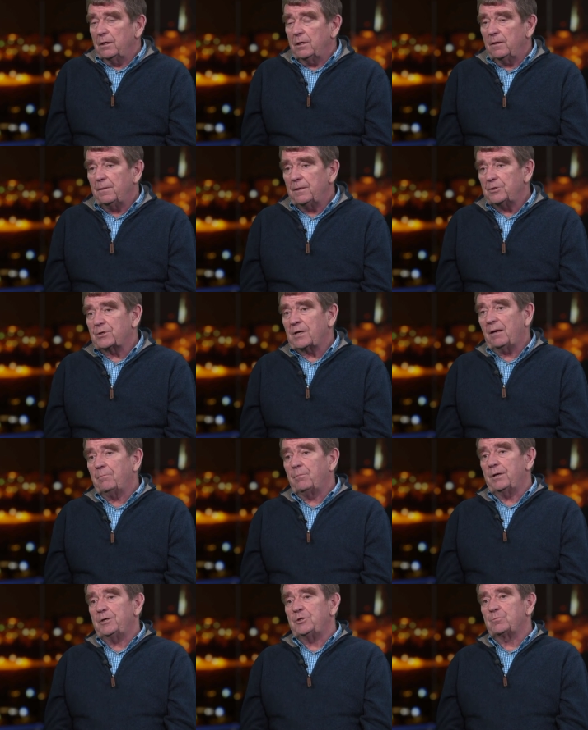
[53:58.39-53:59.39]
in these
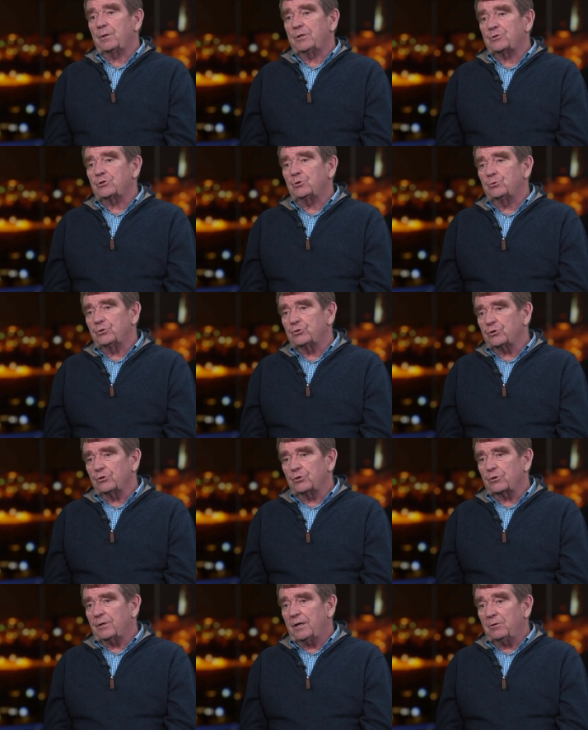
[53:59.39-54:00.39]
campaigns by soldiers on
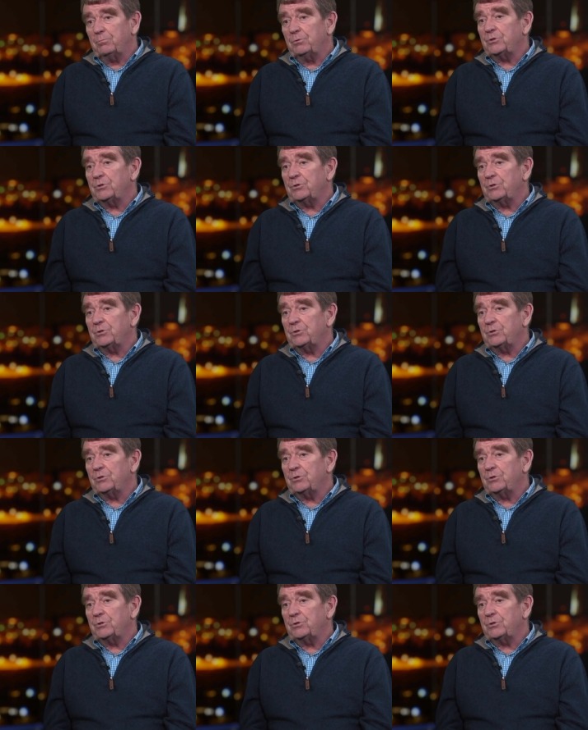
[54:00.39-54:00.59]
the ground,